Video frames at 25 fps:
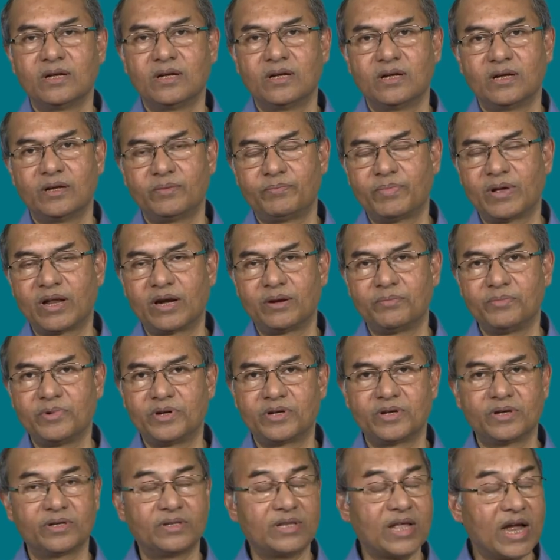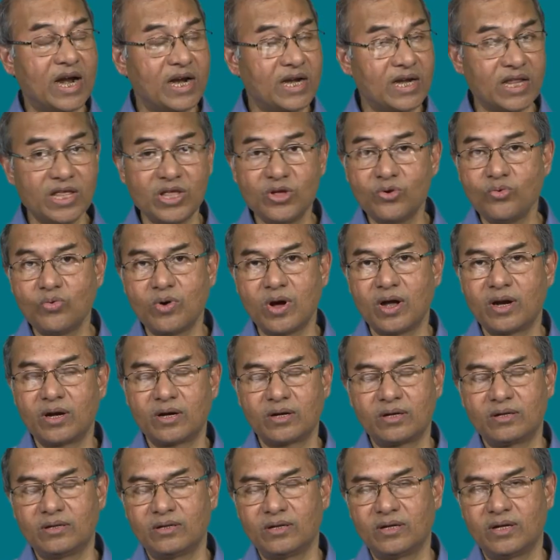uh, parameter that you are
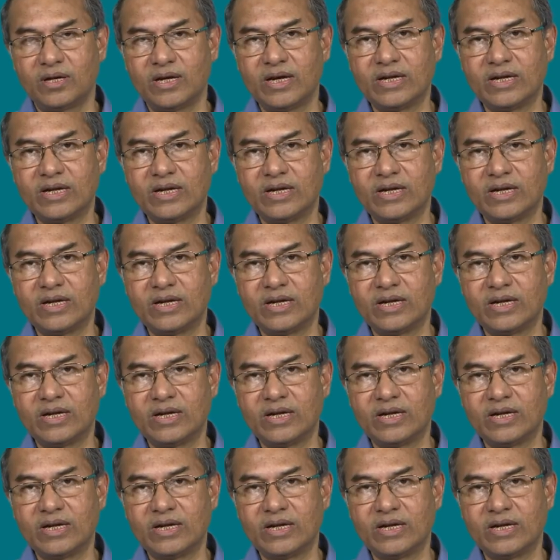uh,